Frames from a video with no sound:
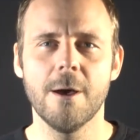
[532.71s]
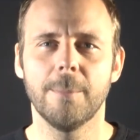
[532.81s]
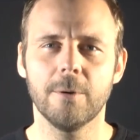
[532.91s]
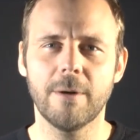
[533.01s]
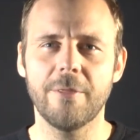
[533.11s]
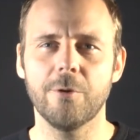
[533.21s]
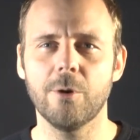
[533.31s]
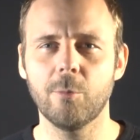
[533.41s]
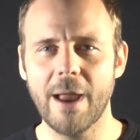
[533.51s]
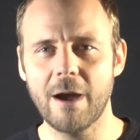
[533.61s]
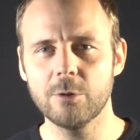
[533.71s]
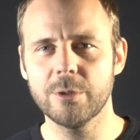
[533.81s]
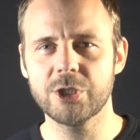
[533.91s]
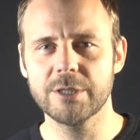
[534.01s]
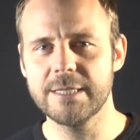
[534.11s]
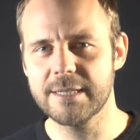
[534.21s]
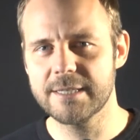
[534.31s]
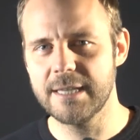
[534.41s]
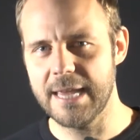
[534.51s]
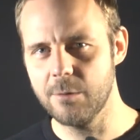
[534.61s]
but rather a route which leads
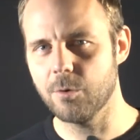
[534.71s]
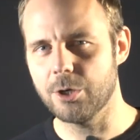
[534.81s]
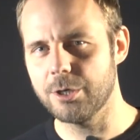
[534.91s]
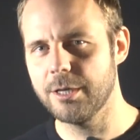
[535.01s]
us inward,